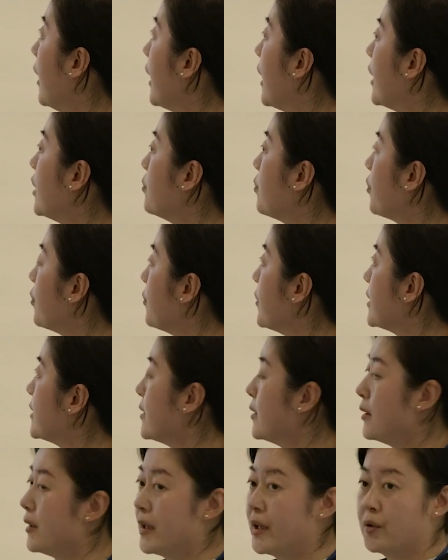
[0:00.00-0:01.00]
And more
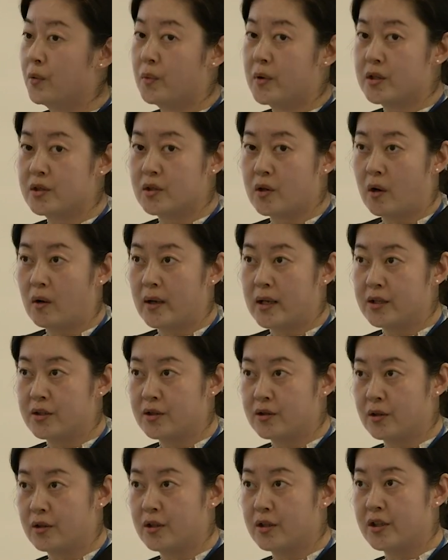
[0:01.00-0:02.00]
recently, we saw a
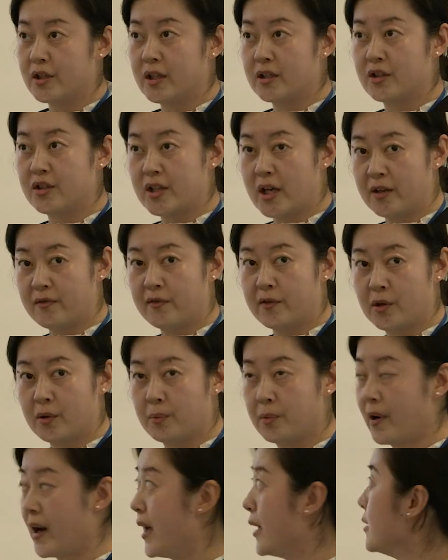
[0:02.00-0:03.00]
surge in jet fuel
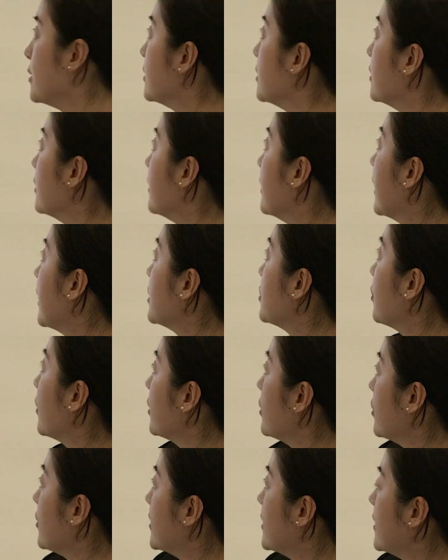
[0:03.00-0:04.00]
price. That's
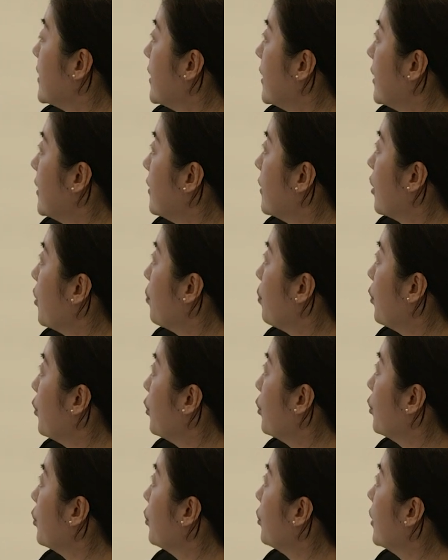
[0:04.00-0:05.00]
what you see in the
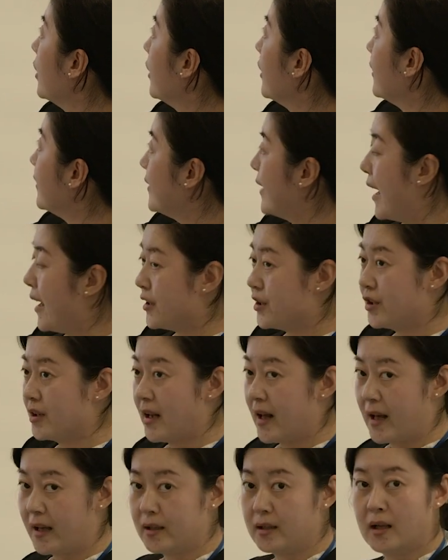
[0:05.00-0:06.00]
blue dashed
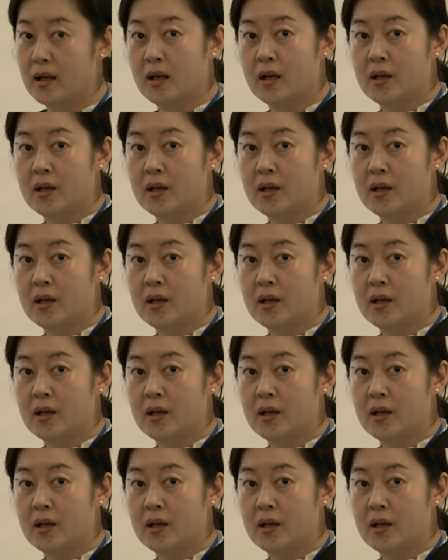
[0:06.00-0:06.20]
line.